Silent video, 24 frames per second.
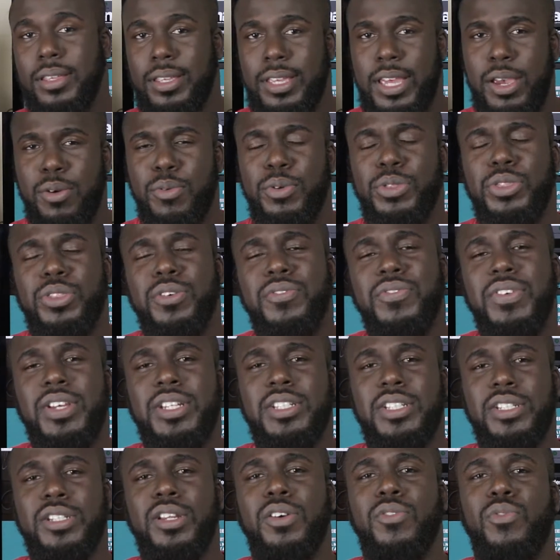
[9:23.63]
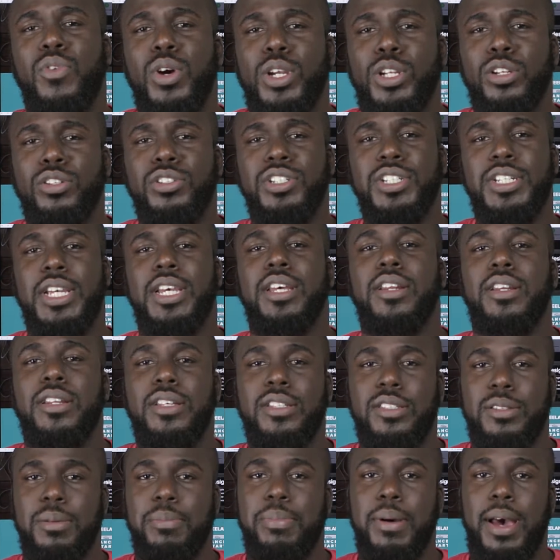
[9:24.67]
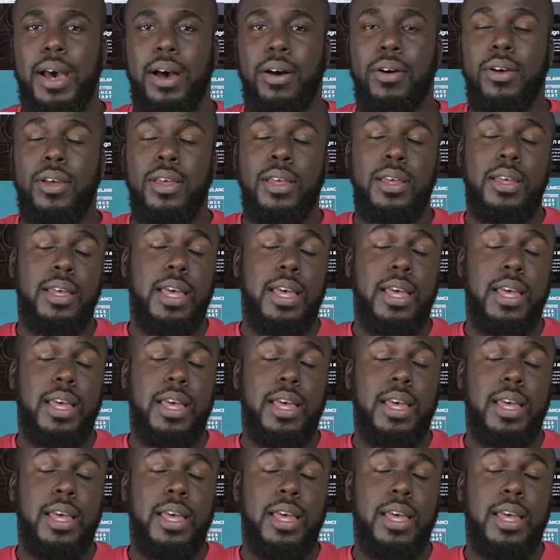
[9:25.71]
get with the vision of what your channel is about.